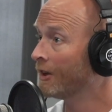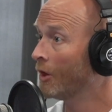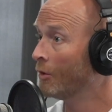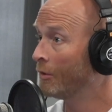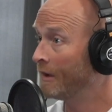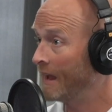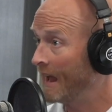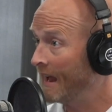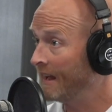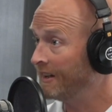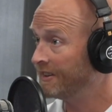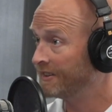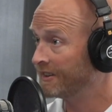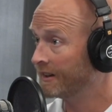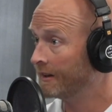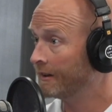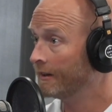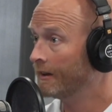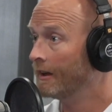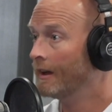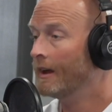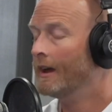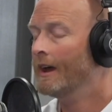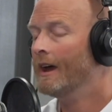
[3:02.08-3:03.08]

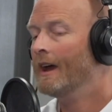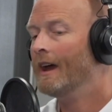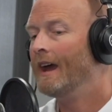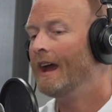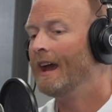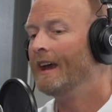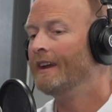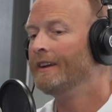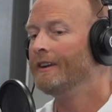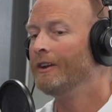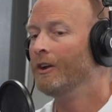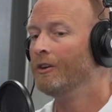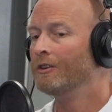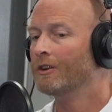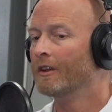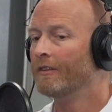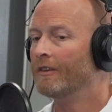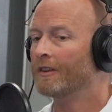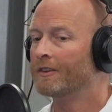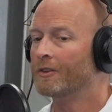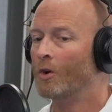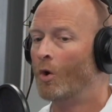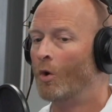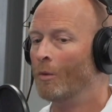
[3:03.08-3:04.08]
location, and usually
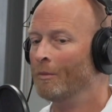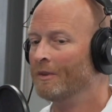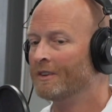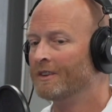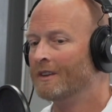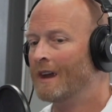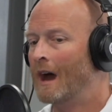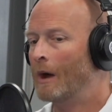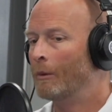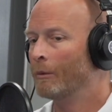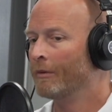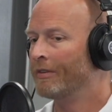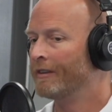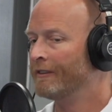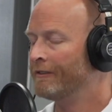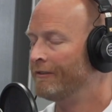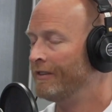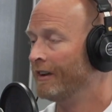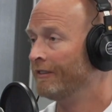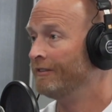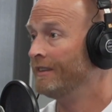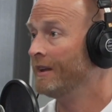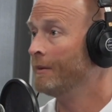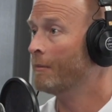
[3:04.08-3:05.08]
this home is not within
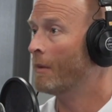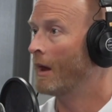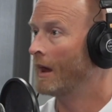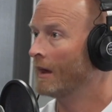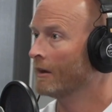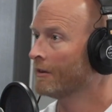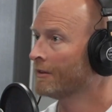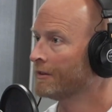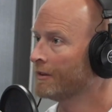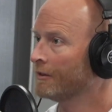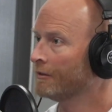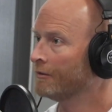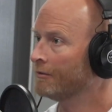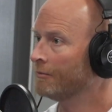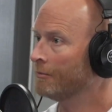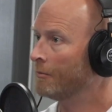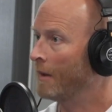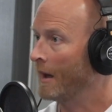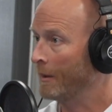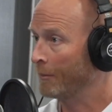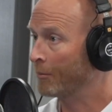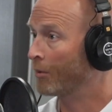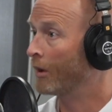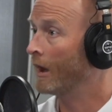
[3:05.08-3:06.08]
50 miles of
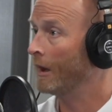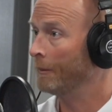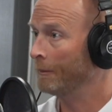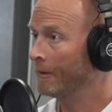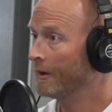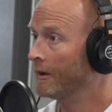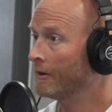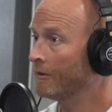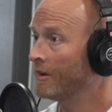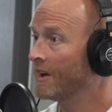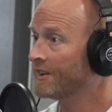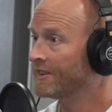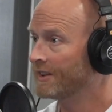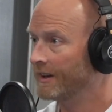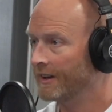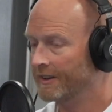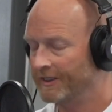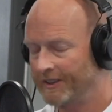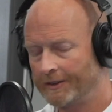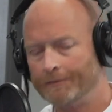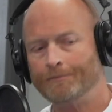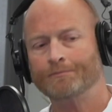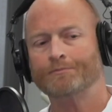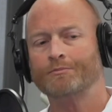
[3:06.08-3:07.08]
my primary
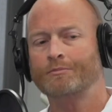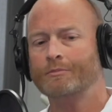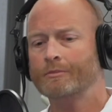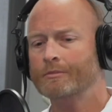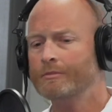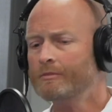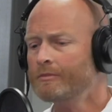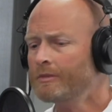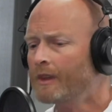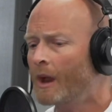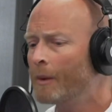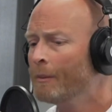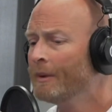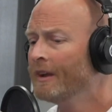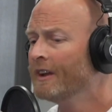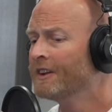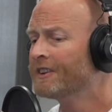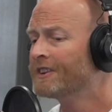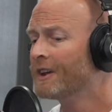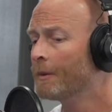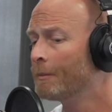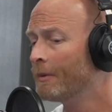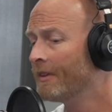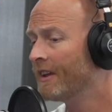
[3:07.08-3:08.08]
residence.
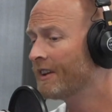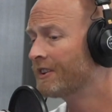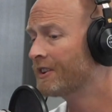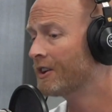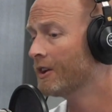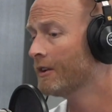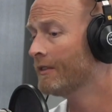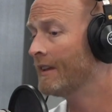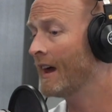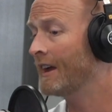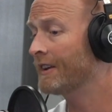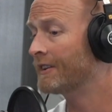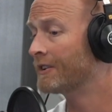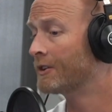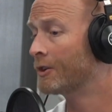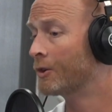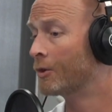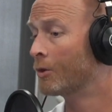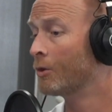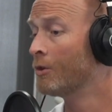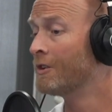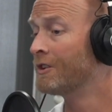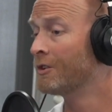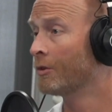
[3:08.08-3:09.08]
Because something that's that's
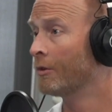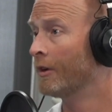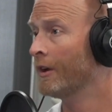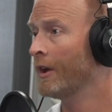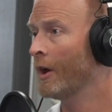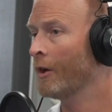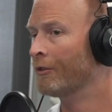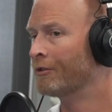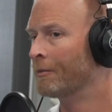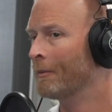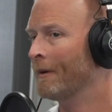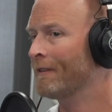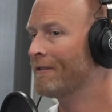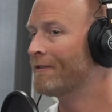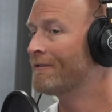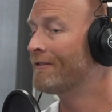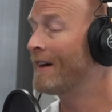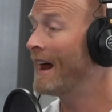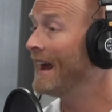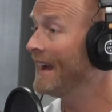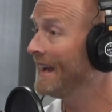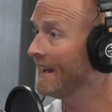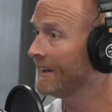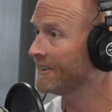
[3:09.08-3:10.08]
crucial to know from a
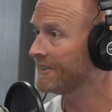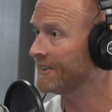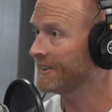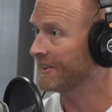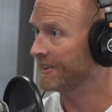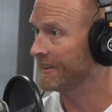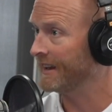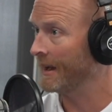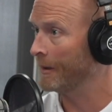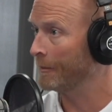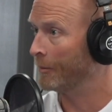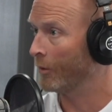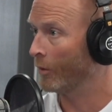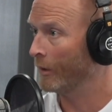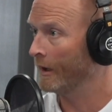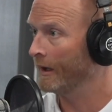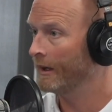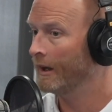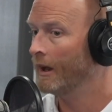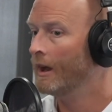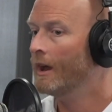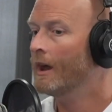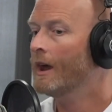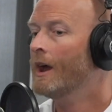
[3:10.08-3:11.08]
financing
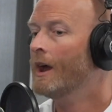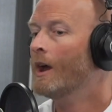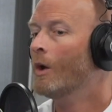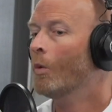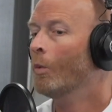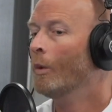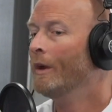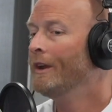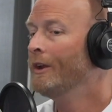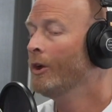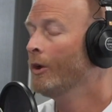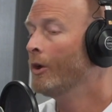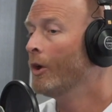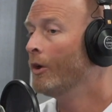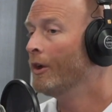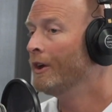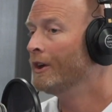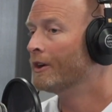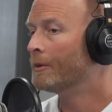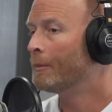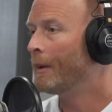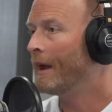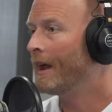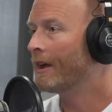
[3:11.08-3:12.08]
standpoint when you go to
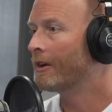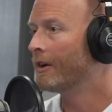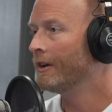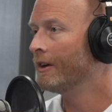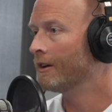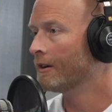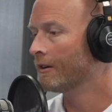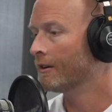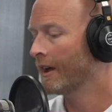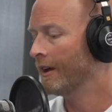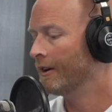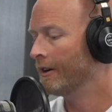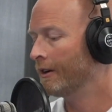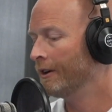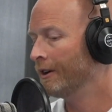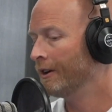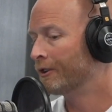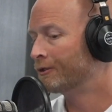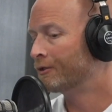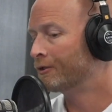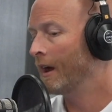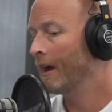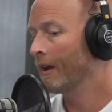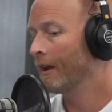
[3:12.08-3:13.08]
your bank or your lender and
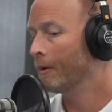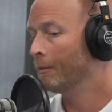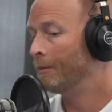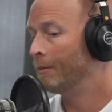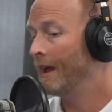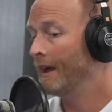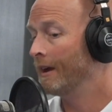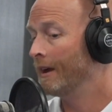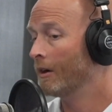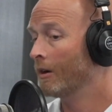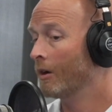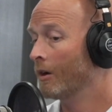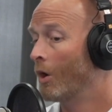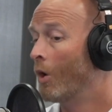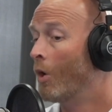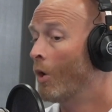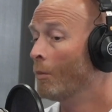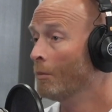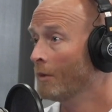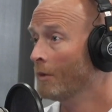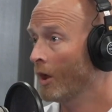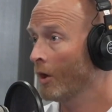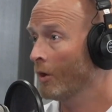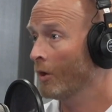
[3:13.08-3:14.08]
you're trying to obtain a
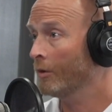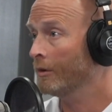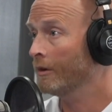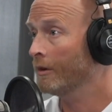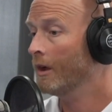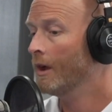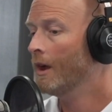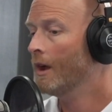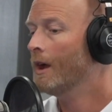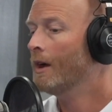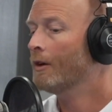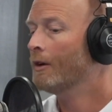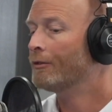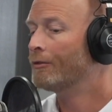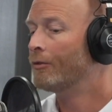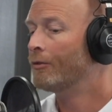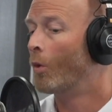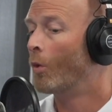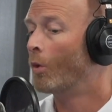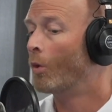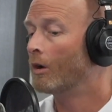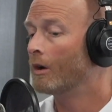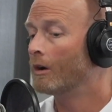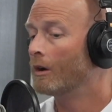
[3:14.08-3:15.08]
home loan
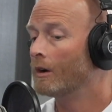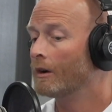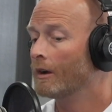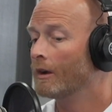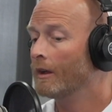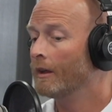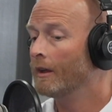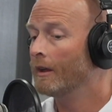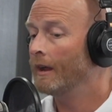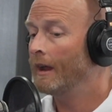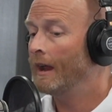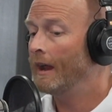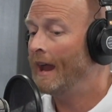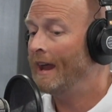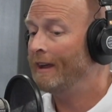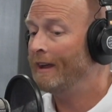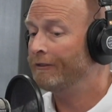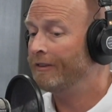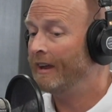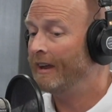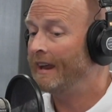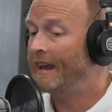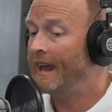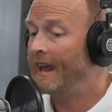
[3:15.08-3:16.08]
for a
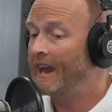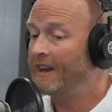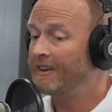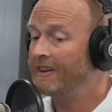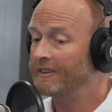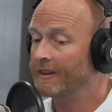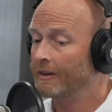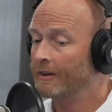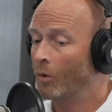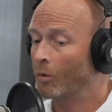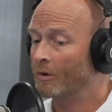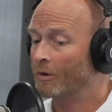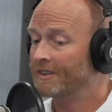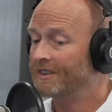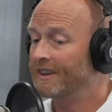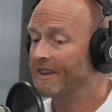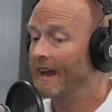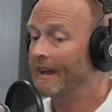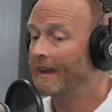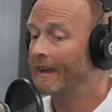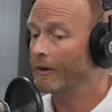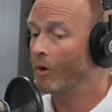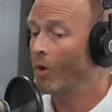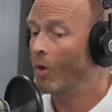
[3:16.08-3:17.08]
vacation or
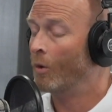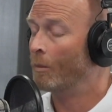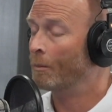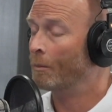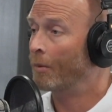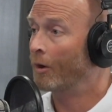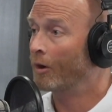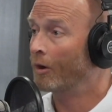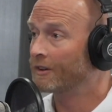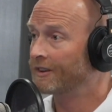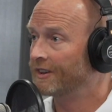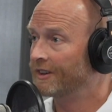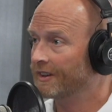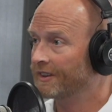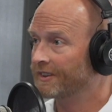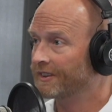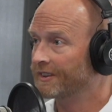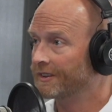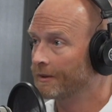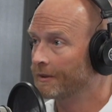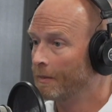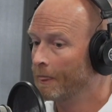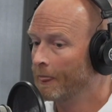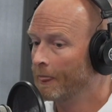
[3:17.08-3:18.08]
second home
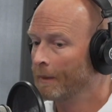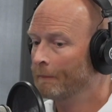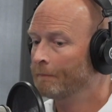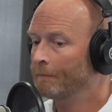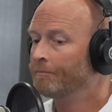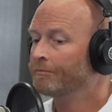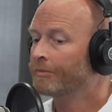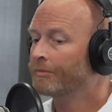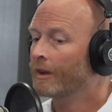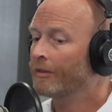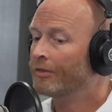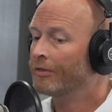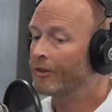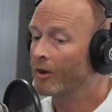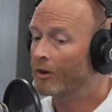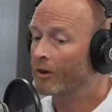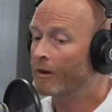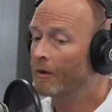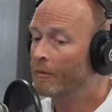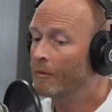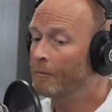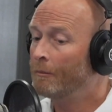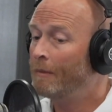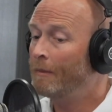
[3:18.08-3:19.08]
purchase, they're
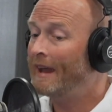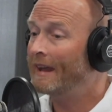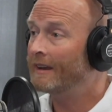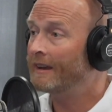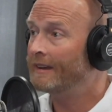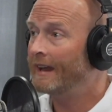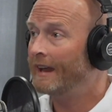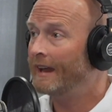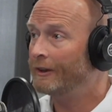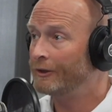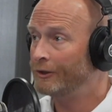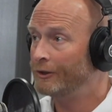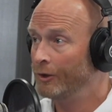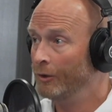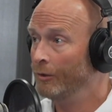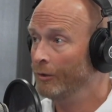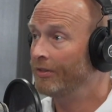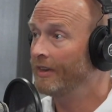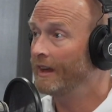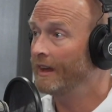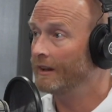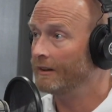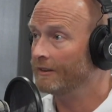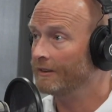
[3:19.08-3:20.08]
going to mandate two
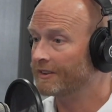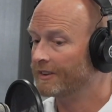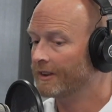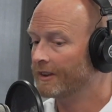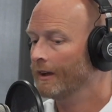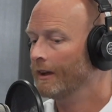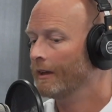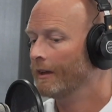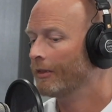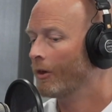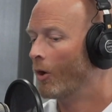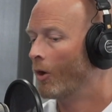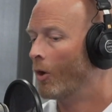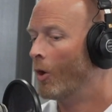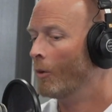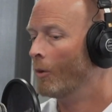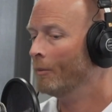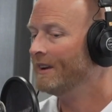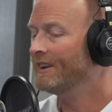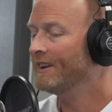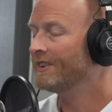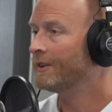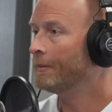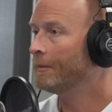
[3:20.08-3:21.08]
things. The home
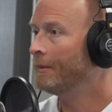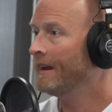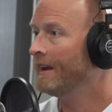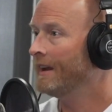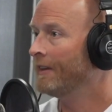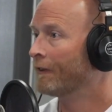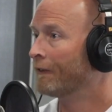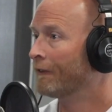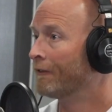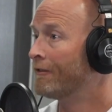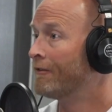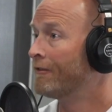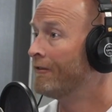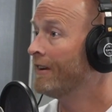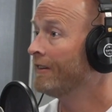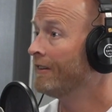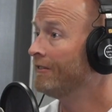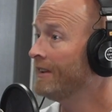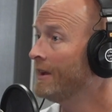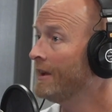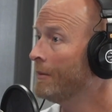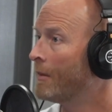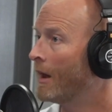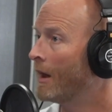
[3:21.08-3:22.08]
needs to be either
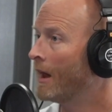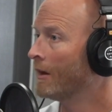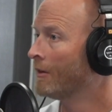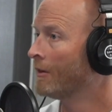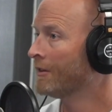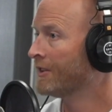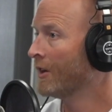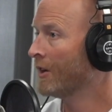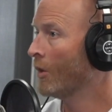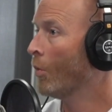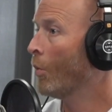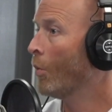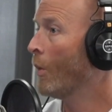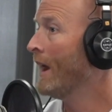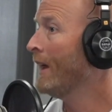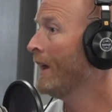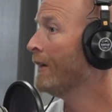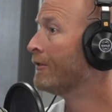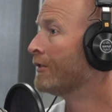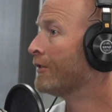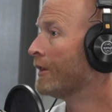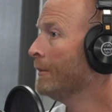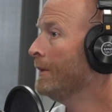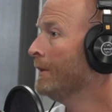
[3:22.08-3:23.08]
50 miles away
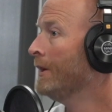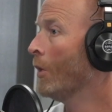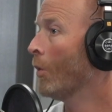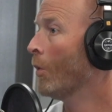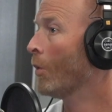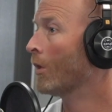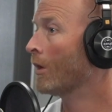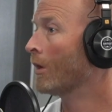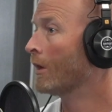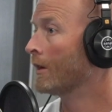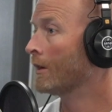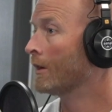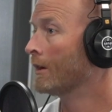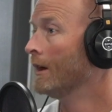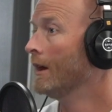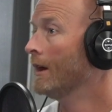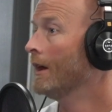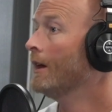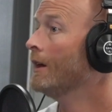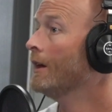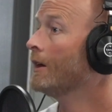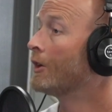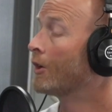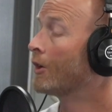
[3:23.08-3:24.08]
from your
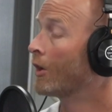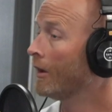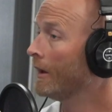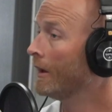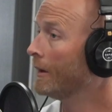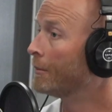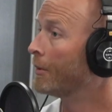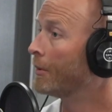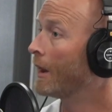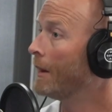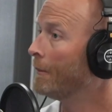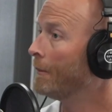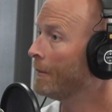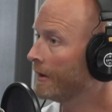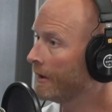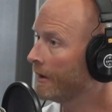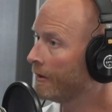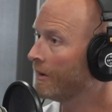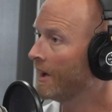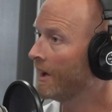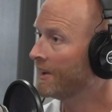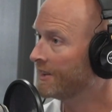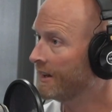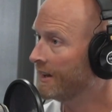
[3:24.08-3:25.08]
current primary
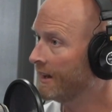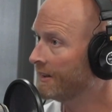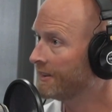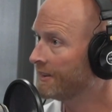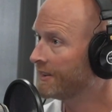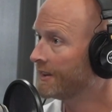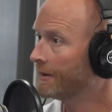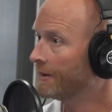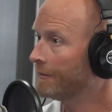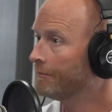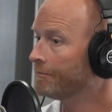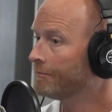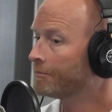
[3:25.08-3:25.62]
residence